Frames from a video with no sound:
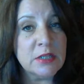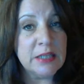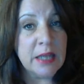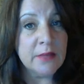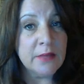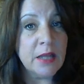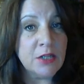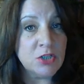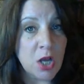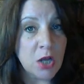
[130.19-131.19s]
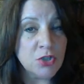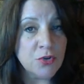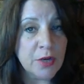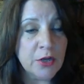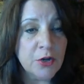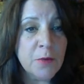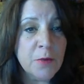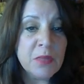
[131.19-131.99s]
The Online Dog Trainer,